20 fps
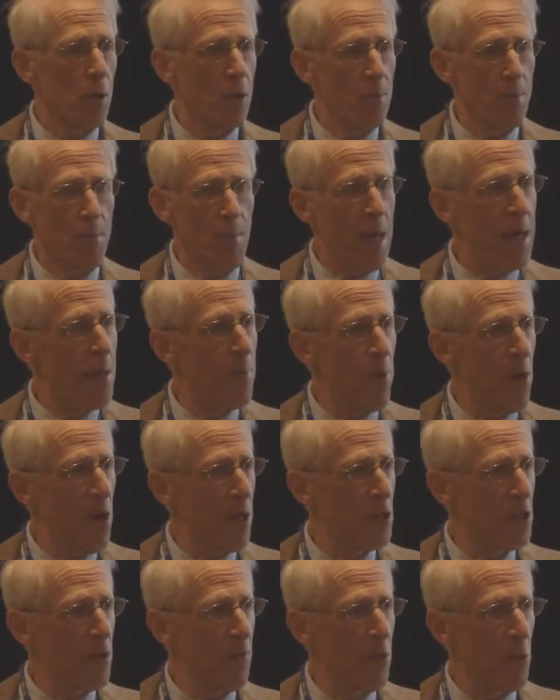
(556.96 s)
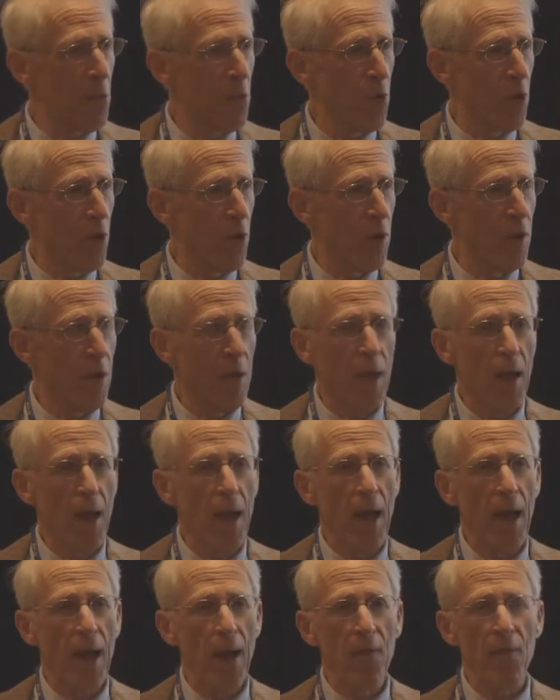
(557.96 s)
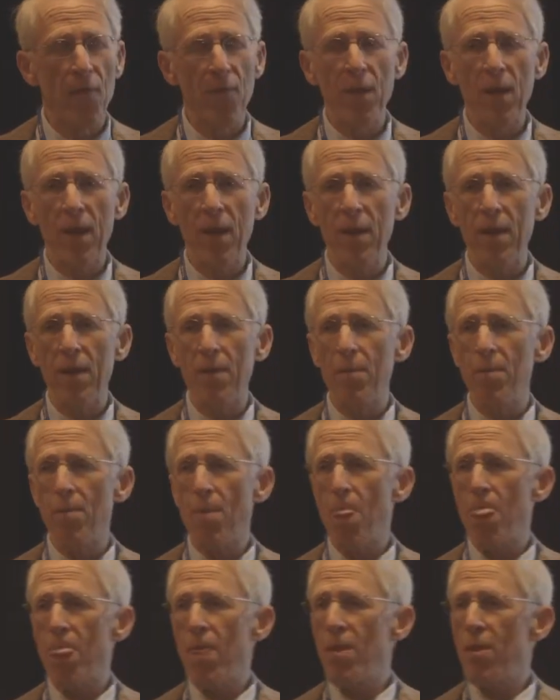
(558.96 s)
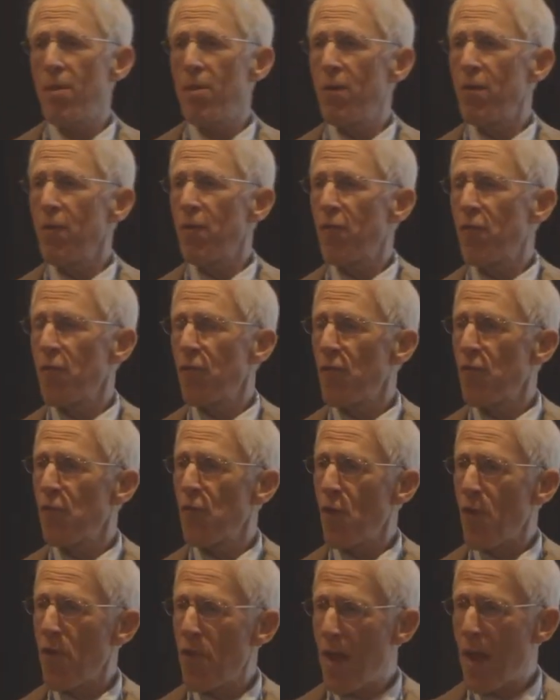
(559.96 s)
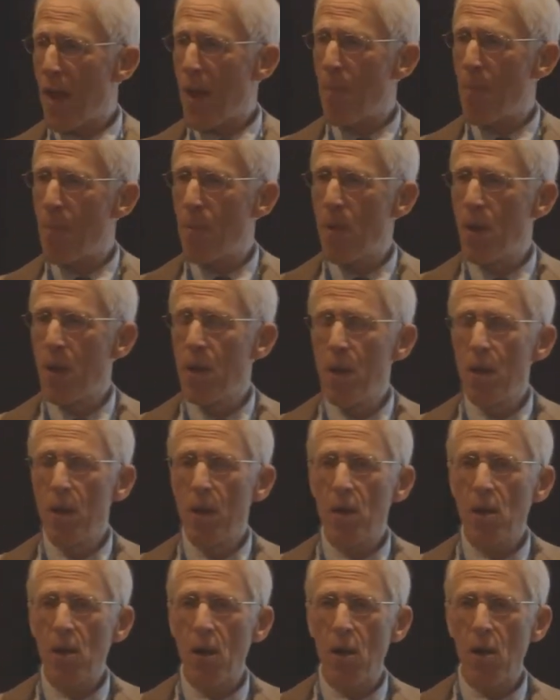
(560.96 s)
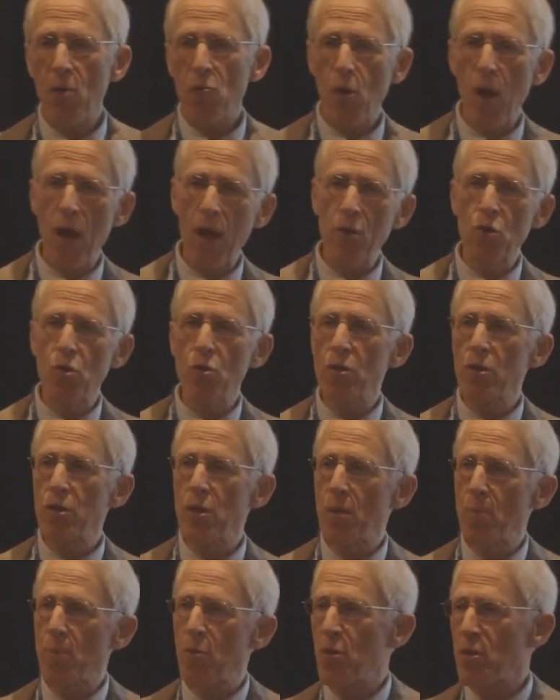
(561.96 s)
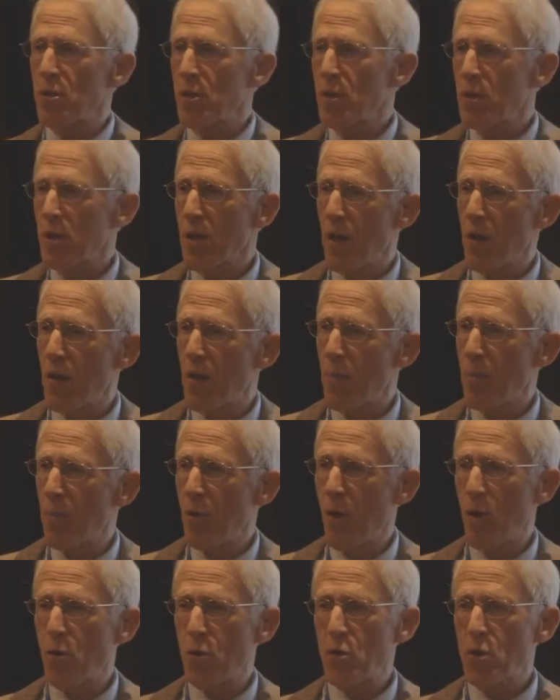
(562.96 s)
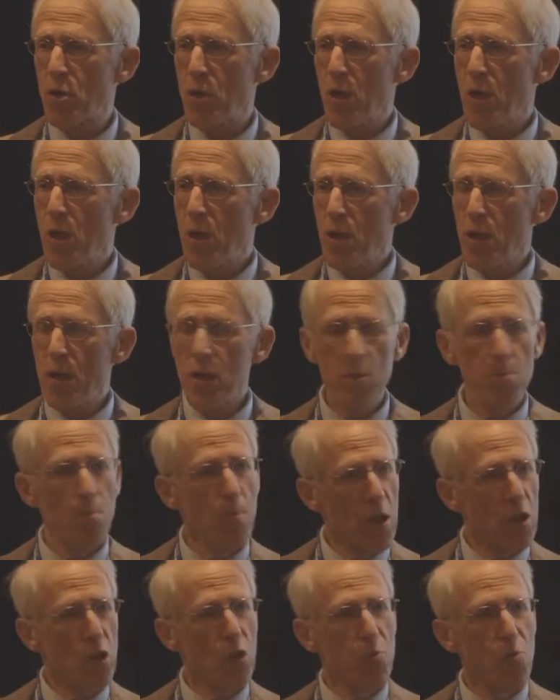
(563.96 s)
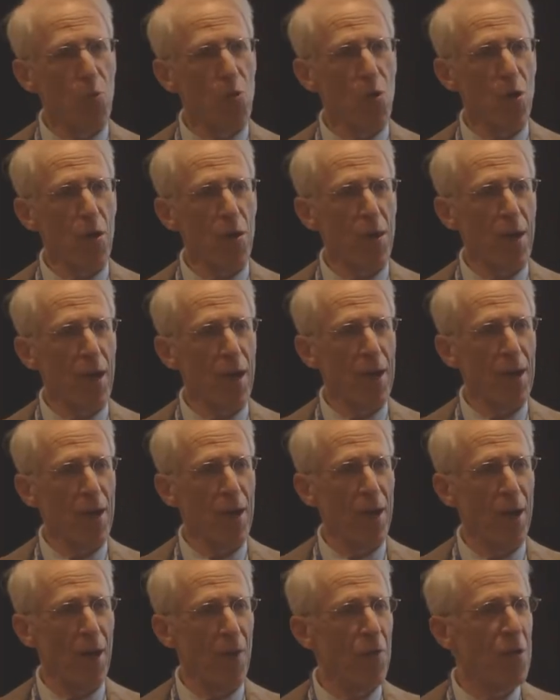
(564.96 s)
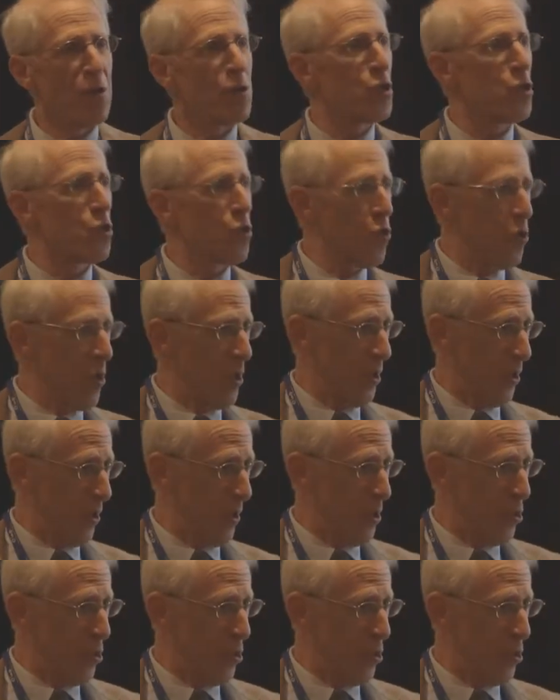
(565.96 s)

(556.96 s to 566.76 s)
many parts of the world have for them, Carl Rogers and the person-centered approach is much more than of historical